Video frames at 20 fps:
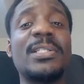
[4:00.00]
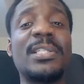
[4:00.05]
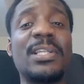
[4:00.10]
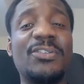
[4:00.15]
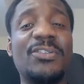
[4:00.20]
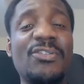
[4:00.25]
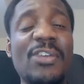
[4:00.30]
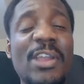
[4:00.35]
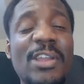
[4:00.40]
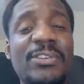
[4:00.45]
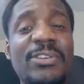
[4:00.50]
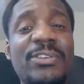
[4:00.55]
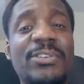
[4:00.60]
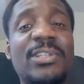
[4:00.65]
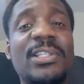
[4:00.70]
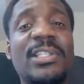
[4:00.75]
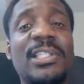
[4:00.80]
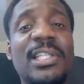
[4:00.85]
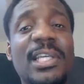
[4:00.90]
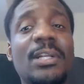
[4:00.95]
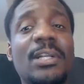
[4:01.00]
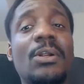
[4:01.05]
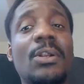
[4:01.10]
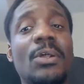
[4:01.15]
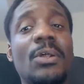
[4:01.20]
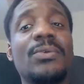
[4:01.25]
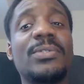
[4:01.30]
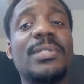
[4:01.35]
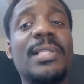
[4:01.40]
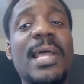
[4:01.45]
these exchanges did
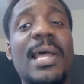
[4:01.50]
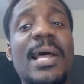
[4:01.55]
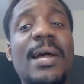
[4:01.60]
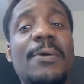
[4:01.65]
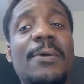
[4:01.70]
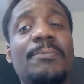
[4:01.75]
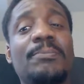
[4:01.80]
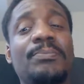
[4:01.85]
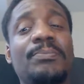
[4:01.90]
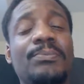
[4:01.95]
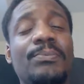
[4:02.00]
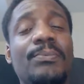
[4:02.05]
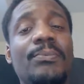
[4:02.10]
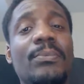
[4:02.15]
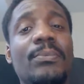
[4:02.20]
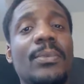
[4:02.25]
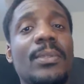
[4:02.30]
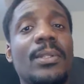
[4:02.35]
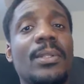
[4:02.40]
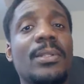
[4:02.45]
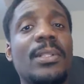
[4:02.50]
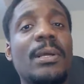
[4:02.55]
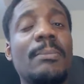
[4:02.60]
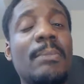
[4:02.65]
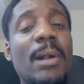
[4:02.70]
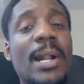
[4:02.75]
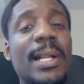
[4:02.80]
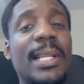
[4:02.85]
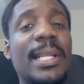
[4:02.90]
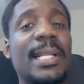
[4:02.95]
close down, the
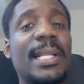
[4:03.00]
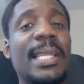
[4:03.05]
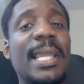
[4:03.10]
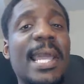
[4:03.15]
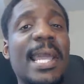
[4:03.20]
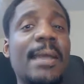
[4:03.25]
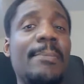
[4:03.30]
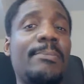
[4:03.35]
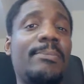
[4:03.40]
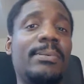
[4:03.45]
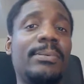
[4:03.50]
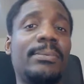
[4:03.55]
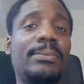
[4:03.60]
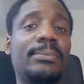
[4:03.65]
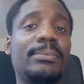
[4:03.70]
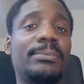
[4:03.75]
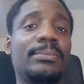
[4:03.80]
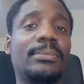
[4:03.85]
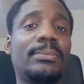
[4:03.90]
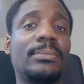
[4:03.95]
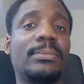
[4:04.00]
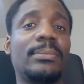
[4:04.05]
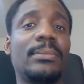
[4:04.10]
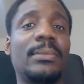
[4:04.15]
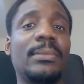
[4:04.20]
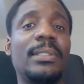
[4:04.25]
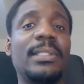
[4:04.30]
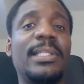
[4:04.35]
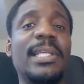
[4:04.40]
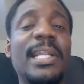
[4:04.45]
market cap
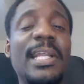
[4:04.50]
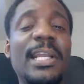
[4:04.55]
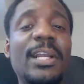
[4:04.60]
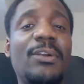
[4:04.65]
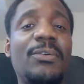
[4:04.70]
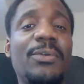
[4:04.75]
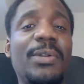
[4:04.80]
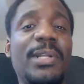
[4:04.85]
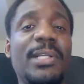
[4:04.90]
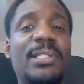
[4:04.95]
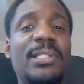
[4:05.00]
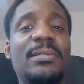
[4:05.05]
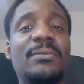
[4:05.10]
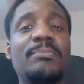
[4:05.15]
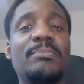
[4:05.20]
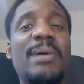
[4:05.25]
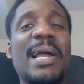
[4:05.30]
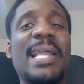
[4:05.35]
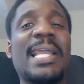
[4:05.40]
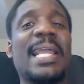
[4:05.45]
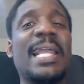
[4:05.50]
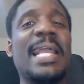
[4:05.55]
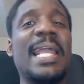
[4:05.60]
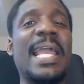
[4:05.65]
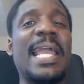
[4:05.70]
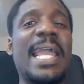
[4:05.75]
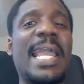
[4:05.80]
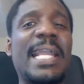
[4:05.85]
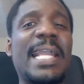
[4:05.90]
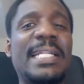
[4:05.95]
did increase by
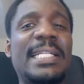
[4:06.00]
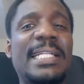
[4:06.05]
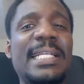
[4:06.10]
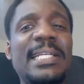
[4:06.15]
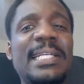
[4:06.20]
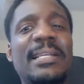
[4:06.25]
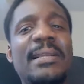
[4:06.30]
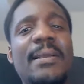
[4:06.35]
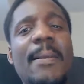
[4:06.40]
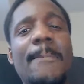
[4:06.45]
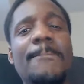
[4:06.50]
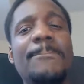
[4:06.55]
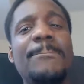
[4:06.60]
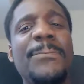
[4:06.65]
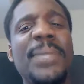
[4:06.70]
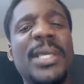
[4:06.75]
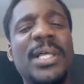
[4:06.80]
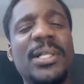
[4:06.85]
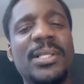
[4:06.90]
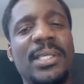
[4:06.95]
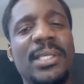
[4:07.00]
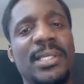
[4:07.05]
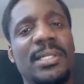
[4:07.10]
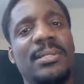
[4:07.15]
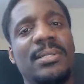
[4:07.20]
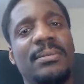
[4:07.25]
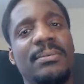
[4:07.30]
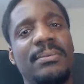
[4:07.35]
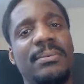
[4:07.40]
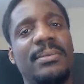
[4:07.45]
80 billion
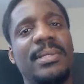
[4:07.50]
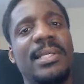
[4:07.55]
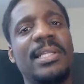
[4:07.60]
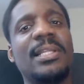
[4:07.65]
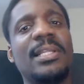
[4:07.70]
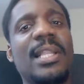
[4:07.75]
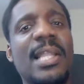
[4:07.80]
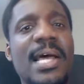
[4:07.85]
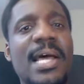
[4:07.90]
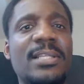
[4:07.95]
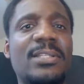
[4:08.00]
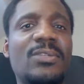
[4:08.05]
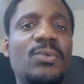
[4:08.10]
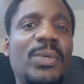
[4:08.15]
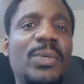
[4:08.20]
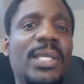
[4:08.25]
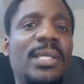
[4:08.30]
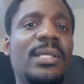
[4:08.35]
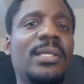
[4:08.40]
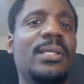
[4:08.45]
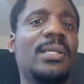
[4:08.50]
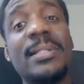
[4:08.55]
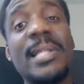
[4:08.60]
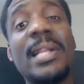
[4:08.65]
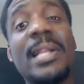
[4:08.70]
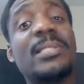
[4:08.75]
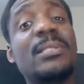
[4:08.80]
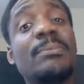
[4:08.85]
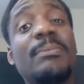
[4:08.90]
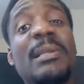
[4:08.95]
in the last week.
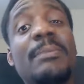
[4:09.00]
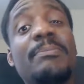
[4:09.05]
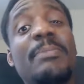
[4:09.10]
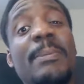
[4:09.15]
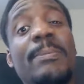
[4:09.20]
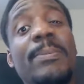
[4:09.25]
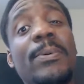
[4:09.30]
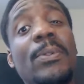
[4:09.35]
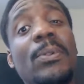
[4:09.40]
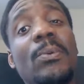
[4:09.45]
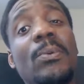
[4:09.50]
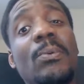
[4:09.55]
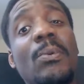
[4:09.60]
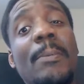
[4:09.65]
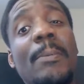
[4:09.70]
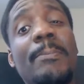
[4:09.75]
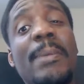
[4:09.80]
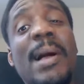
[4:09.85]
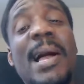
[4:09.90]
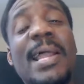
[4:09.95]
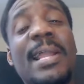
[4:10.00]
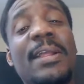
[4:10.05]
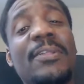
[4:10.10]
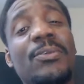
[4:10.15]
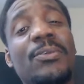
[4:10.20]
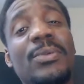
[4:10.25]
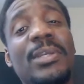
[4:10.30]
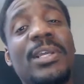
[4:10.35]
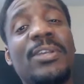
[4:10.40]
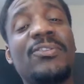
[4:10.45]
That doesn't mean people were buying
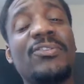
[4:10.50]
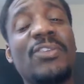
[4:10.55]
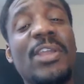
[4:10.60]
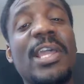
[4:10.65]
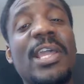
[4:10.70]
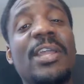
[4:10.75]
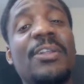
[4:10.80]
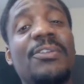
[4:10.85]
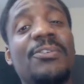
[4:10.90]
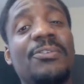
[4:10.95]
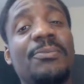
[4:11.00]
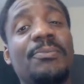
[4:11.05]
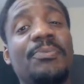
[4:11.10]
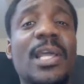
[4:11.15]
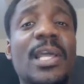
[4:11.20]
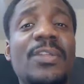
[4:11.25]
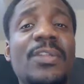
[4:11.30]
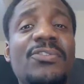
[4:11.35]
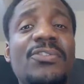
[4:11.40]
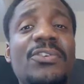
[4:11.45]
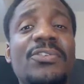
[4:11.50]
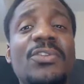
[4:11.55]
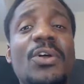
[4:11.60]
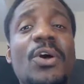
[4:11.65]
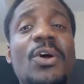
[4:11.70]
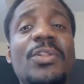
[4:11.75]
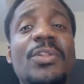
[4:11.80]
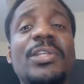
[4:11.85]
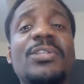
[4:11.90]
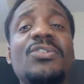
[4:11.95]
through the exchange. It's just
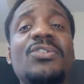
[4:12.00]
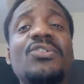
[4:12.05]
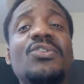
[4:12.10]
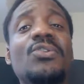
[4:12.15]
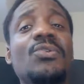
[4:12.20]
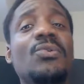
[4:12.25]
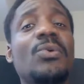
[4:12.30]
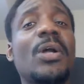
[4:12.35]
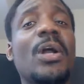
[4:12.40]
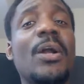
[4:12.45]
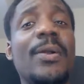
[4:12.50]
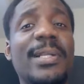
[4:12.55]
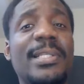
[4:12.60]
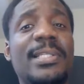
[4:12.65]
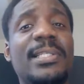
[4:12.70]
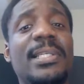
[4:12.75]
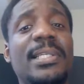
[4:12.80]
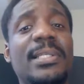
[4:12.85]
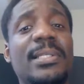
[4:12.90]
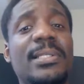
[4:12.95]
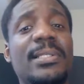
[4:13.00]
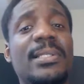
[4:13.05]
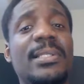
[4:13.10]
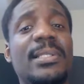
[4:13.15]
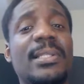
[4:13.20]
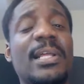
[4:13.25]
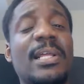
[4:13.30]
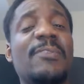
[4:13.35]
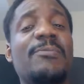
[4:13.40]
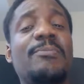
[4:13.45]
all these new currencies
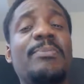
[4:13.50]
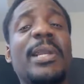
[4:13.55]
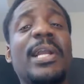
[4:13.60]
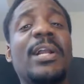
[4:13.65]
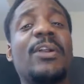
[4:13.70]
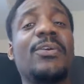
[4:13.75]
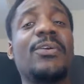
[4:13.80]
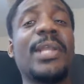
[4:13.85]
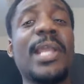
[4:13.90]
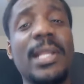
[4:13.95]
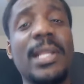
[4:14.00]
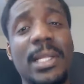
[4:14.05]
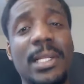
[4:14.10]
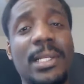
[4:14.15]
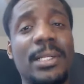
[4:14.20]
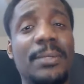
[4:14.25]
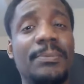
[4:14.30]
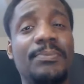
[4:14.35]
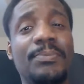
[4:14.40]
that have been created.